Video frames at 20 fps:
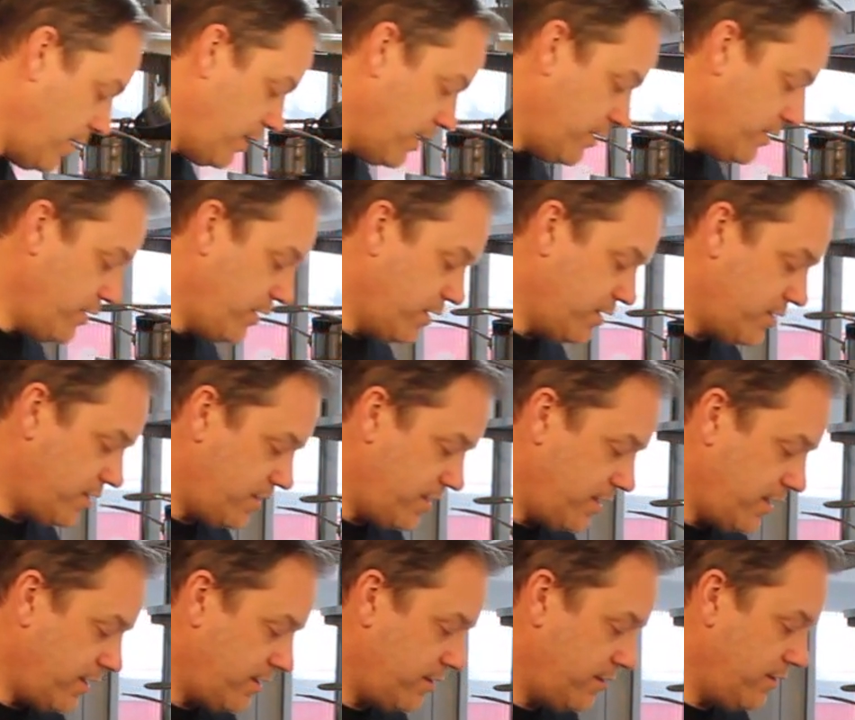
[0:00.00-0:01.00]
And you can
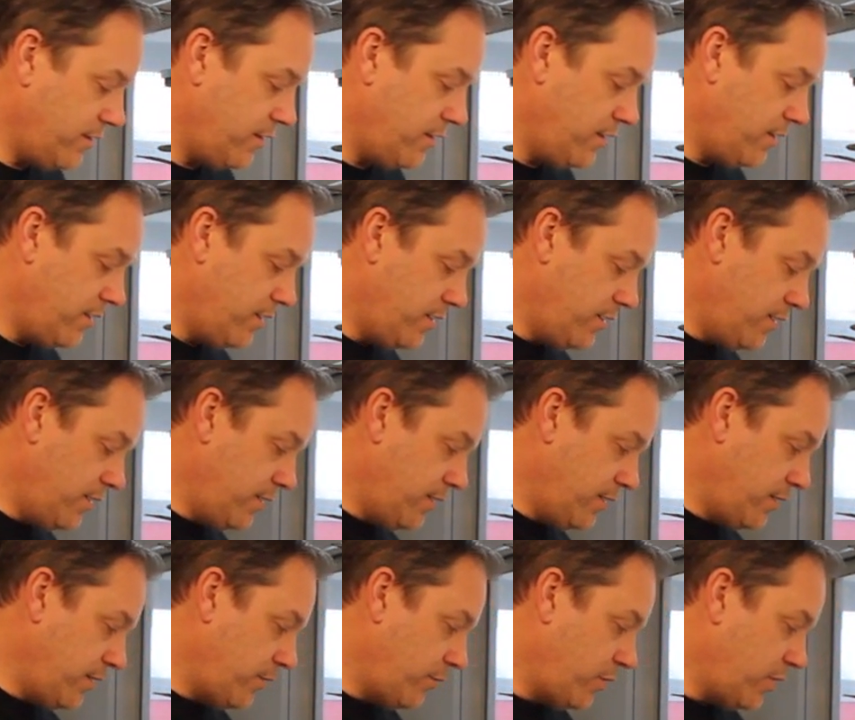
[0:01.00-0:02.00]
see it
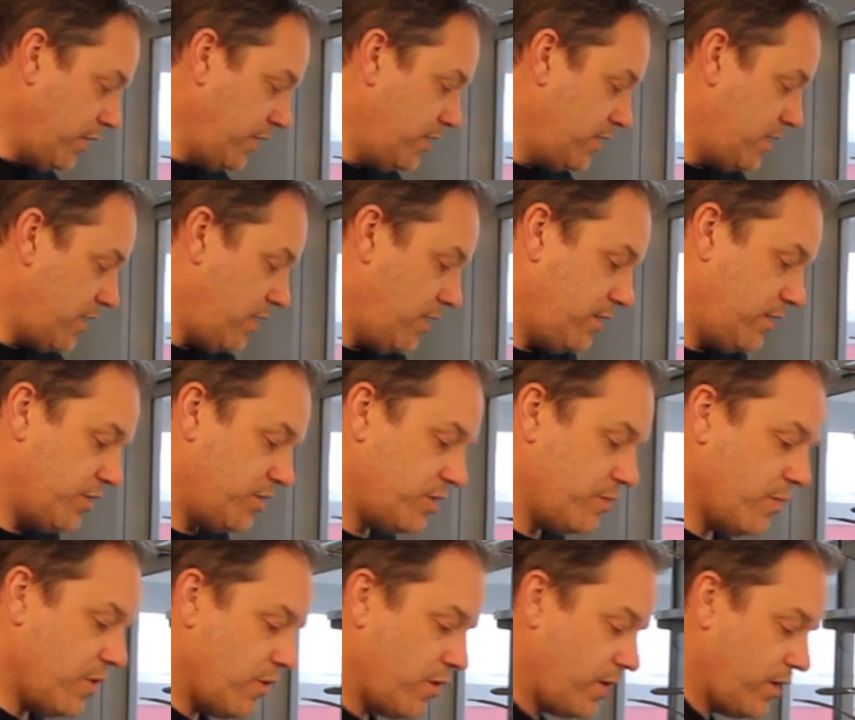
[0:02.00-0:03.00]
really start to
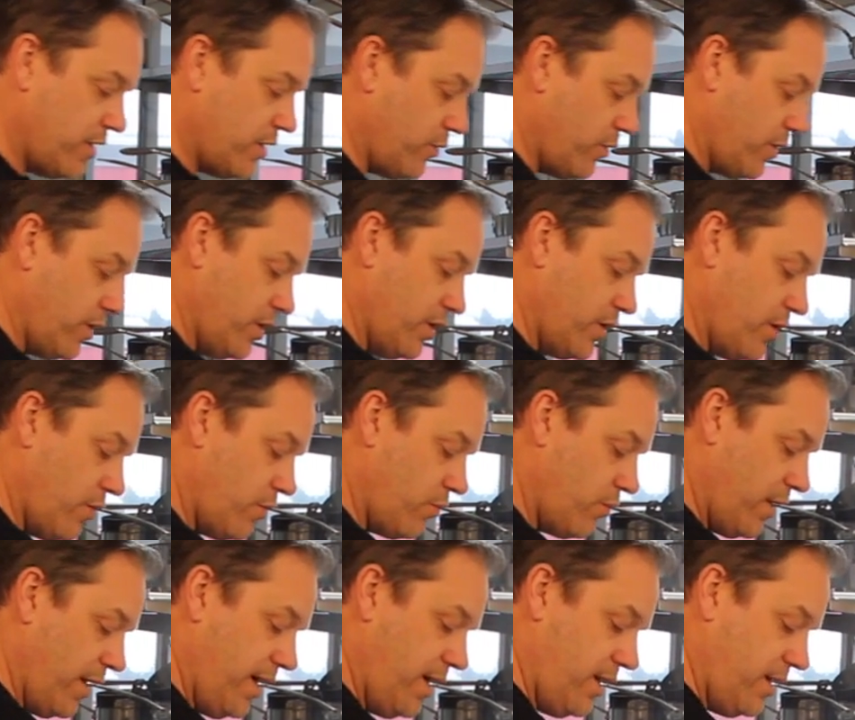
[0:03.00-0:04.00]
smoke, and then we're going to go
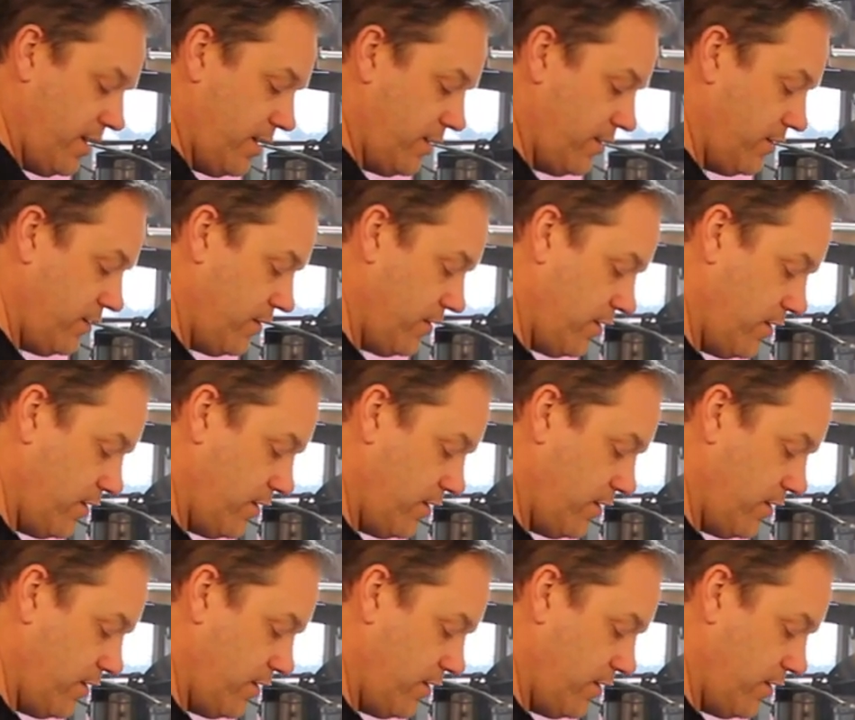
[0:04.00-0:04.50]
right in.